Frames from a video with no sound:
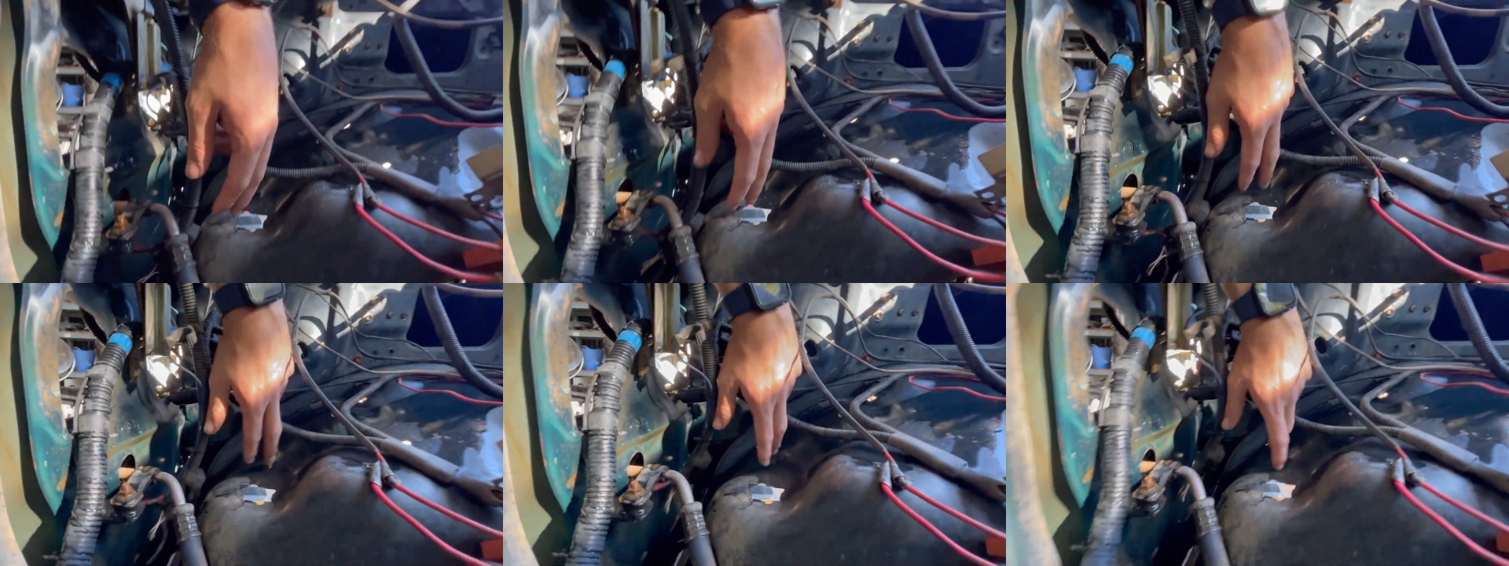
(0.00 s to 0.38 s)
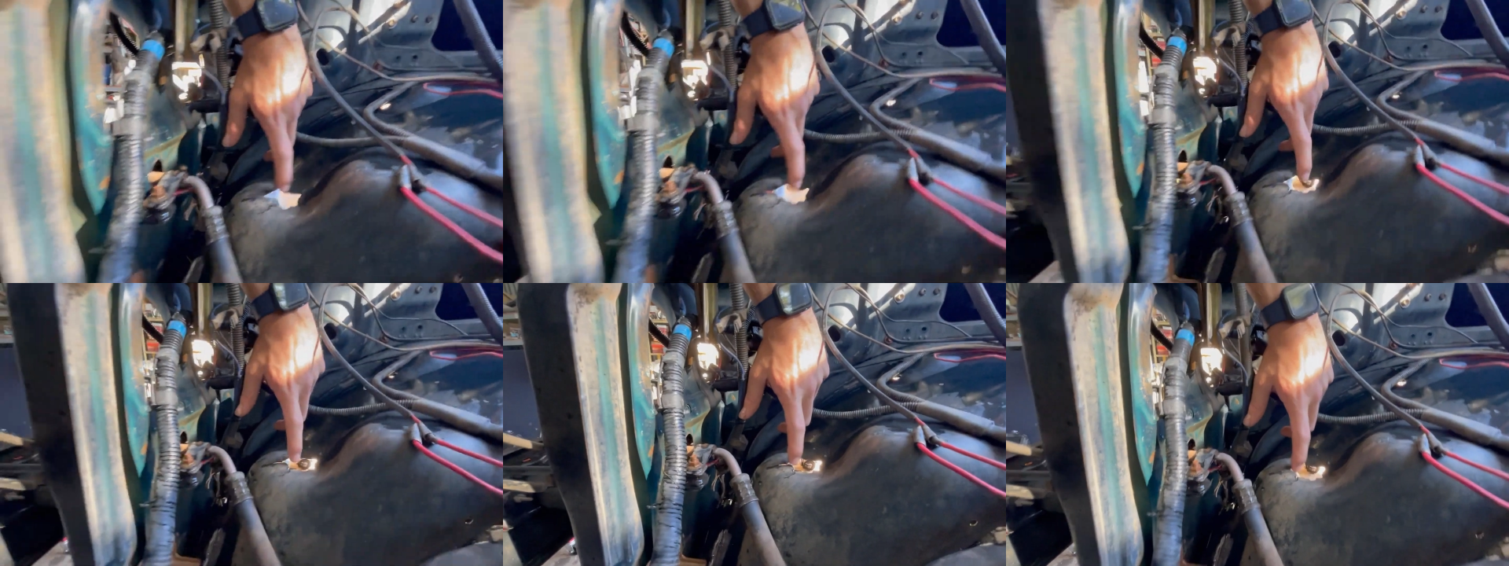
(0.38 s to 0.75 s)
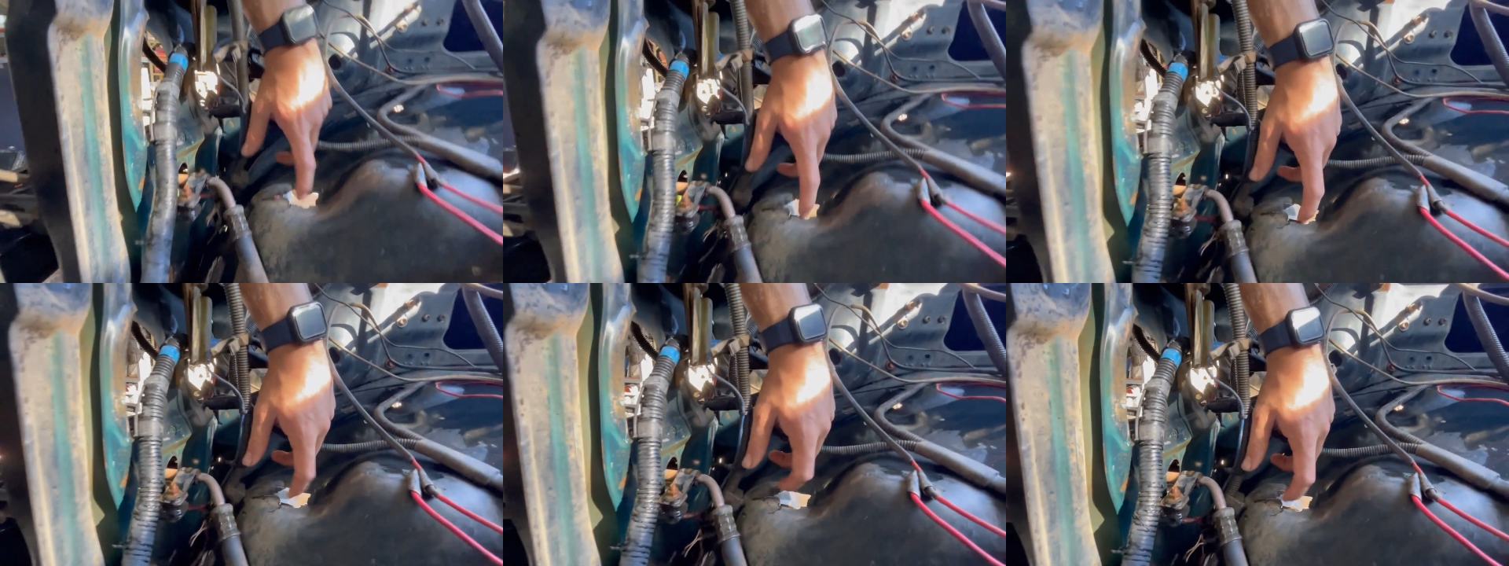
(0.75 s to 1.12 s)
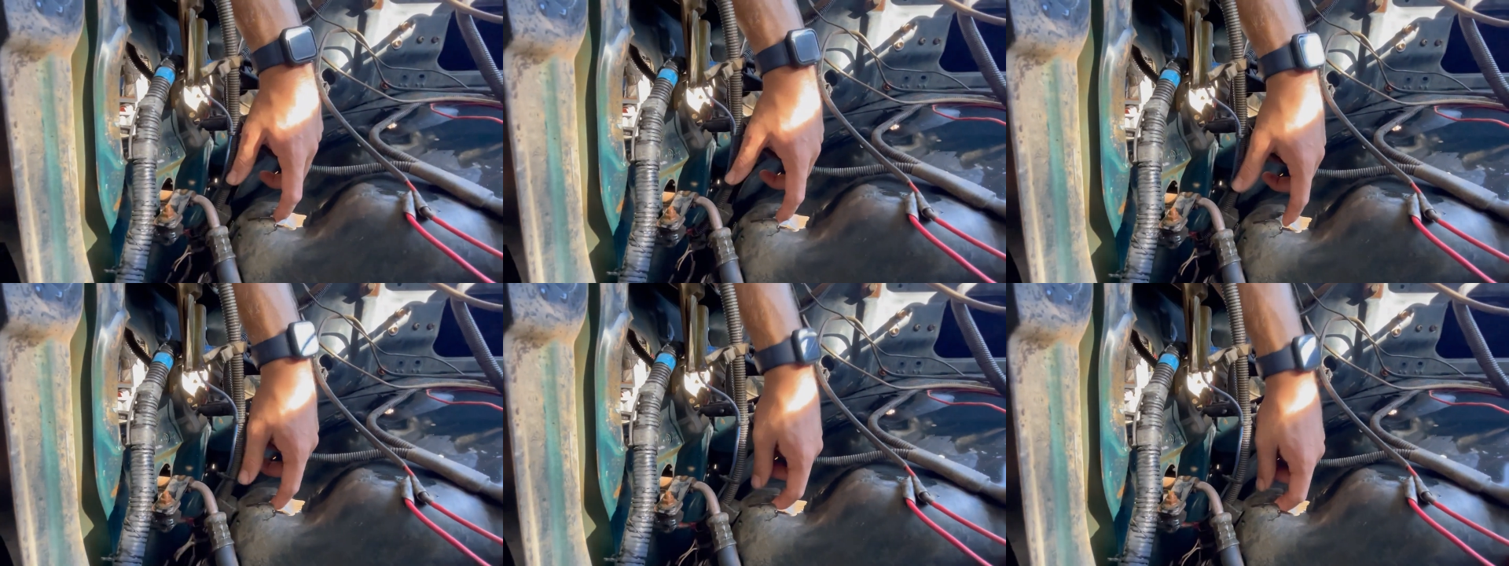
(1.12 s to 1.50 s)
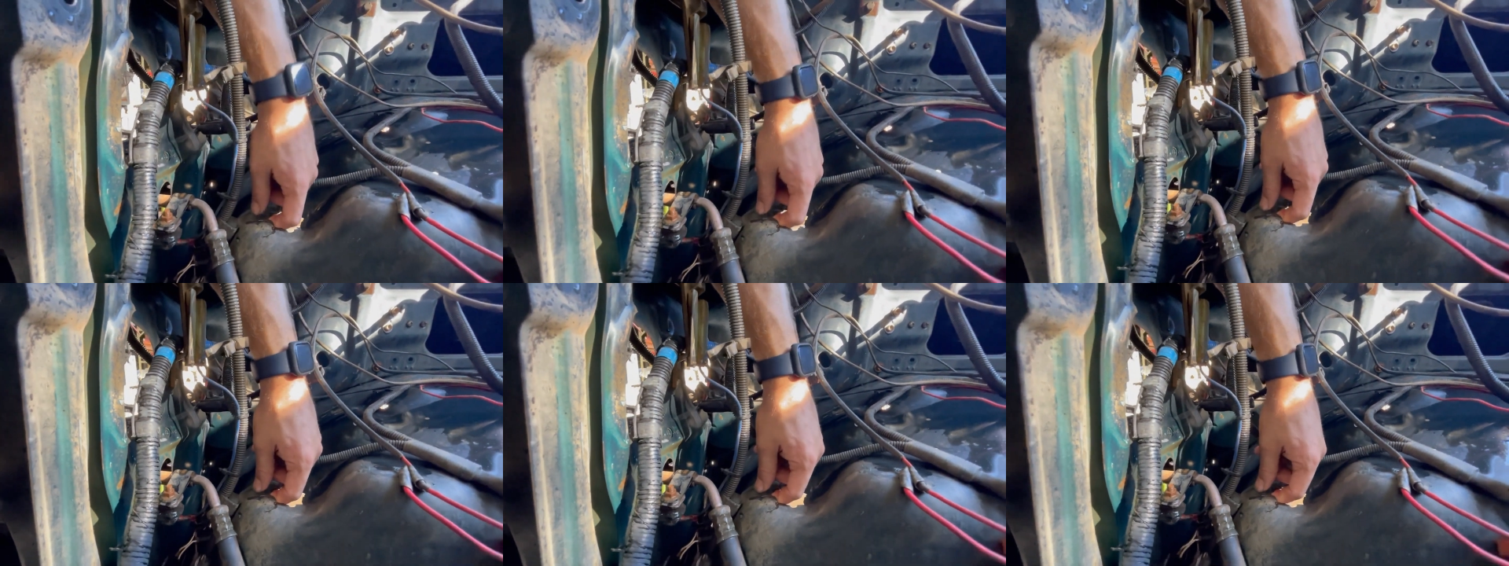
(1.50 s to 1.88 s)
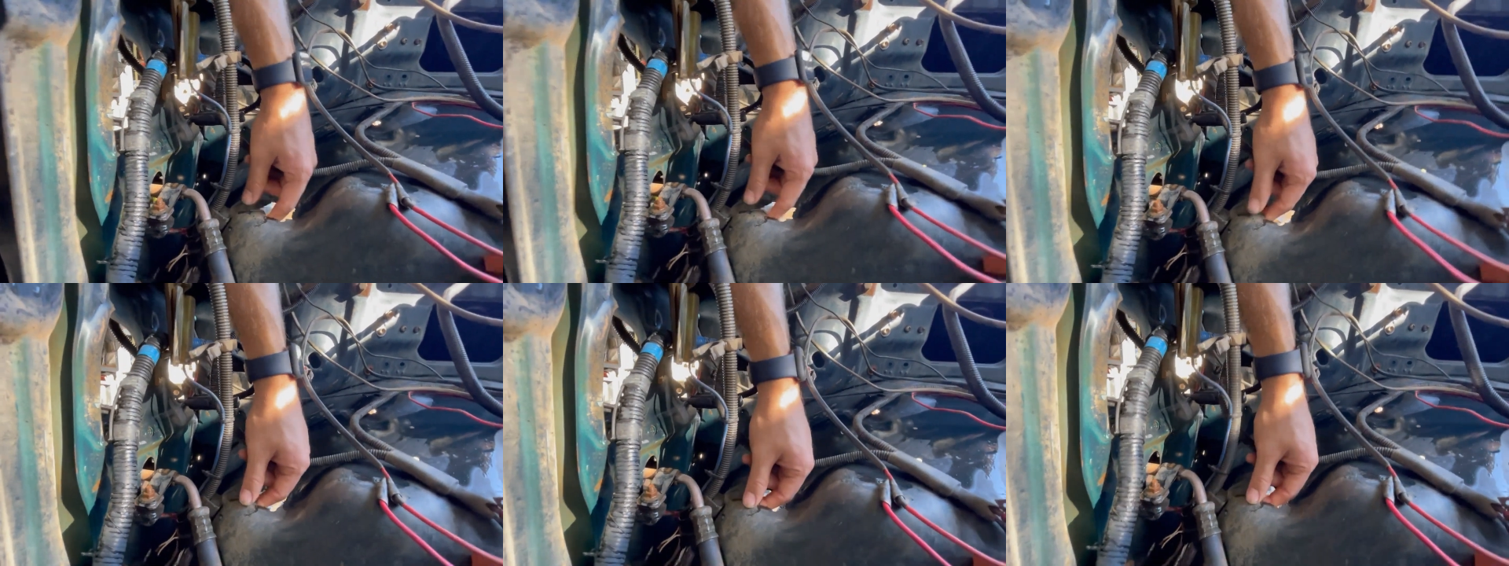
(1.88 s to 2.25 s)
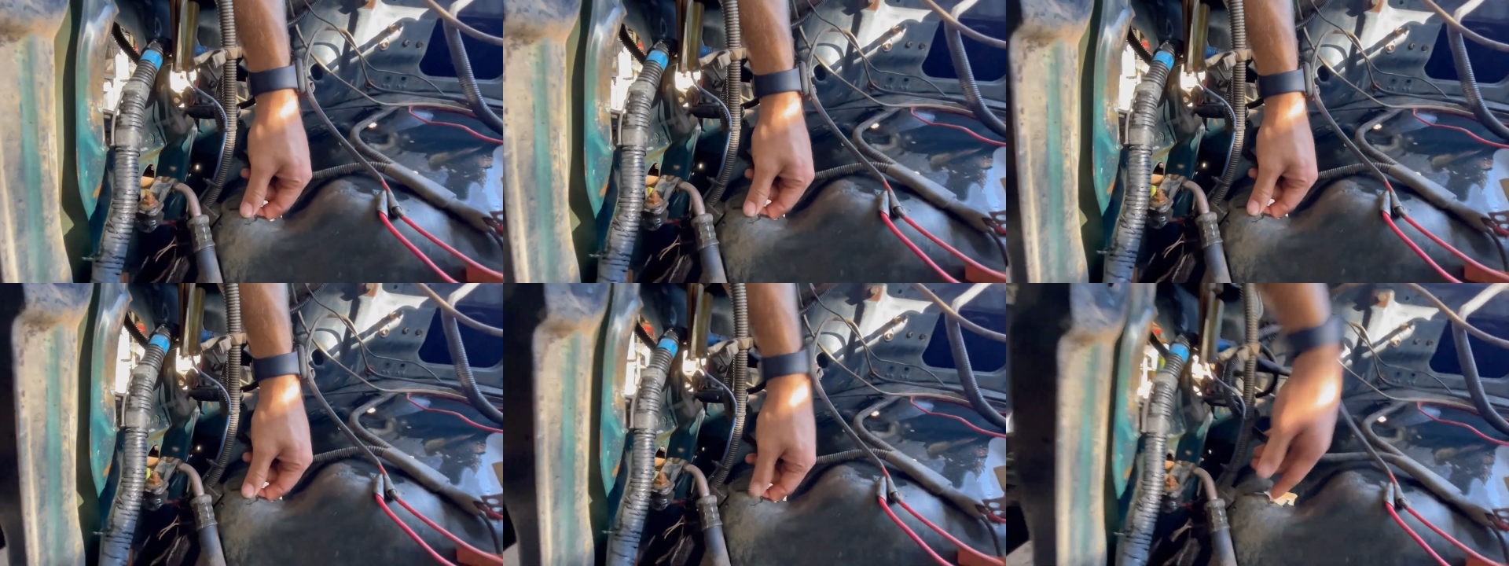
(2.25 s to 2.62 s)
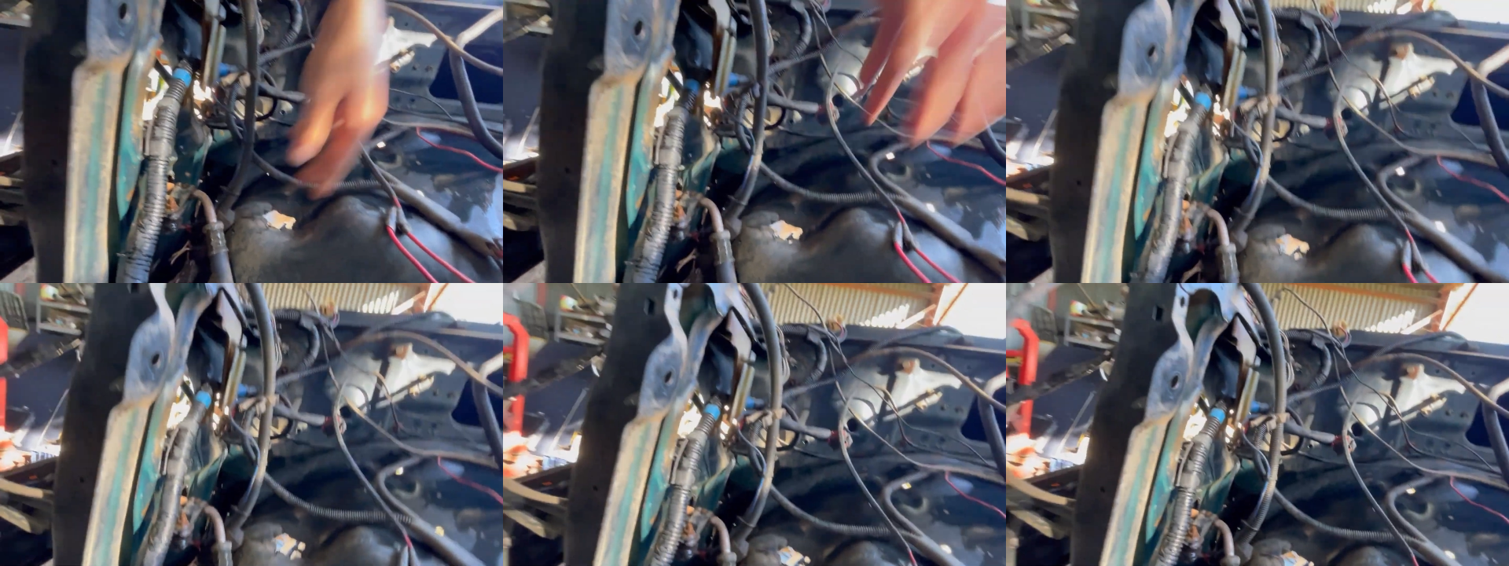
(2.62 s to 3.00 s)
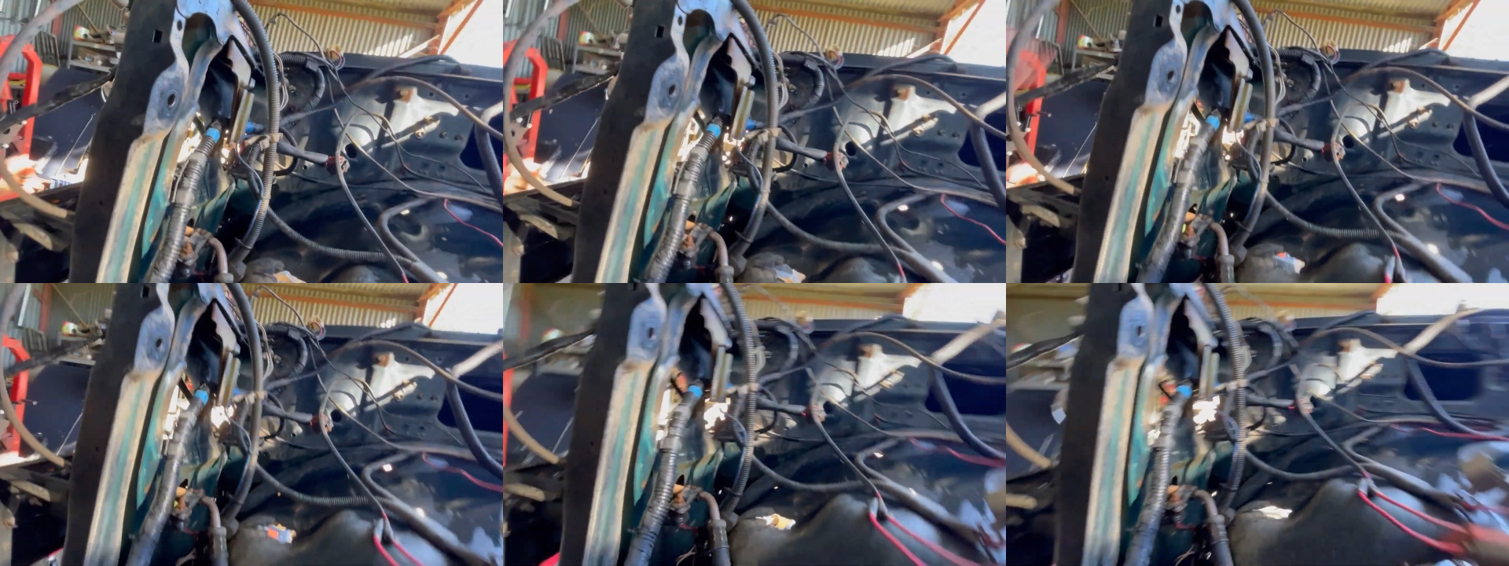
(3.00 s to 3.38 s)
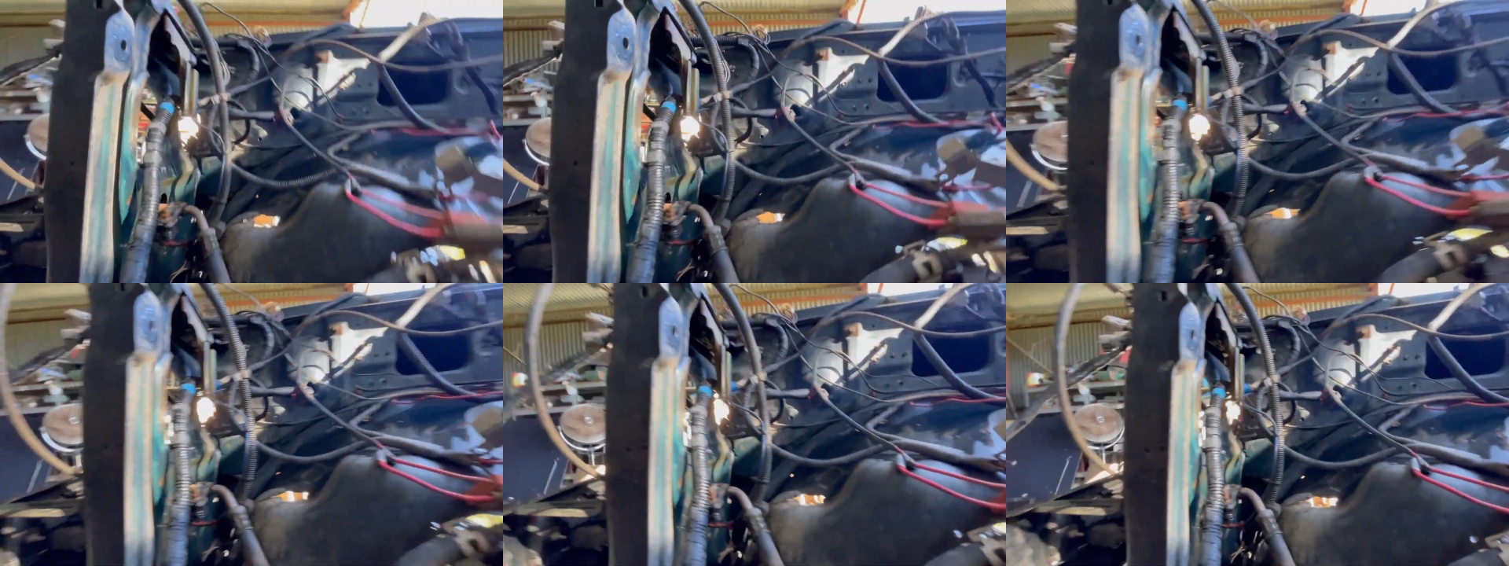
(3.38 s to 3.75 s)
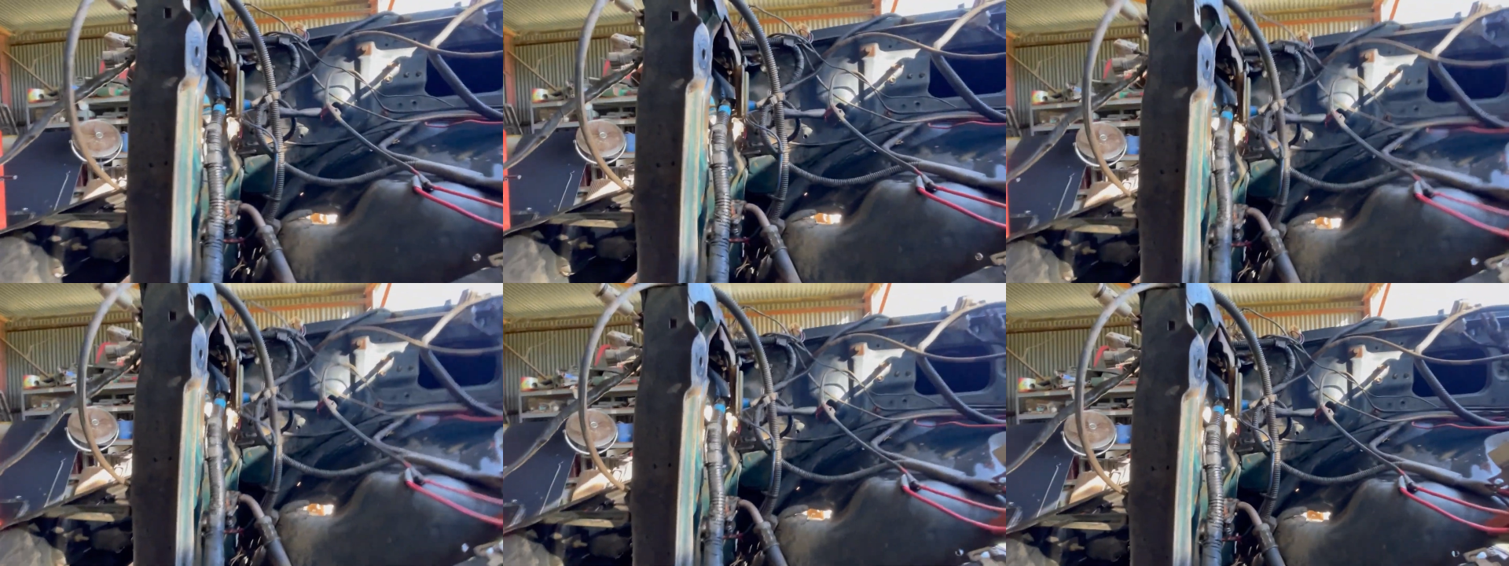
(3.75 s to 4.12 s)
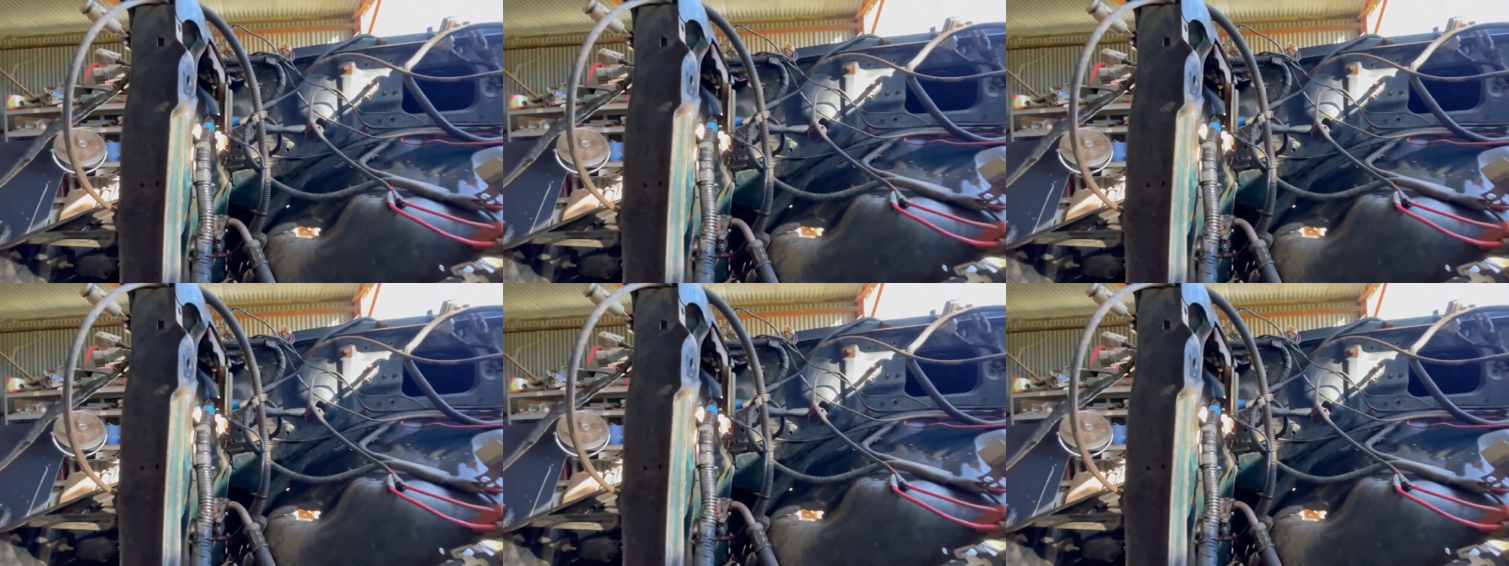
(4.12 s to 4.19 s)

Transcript: (no speaker visible)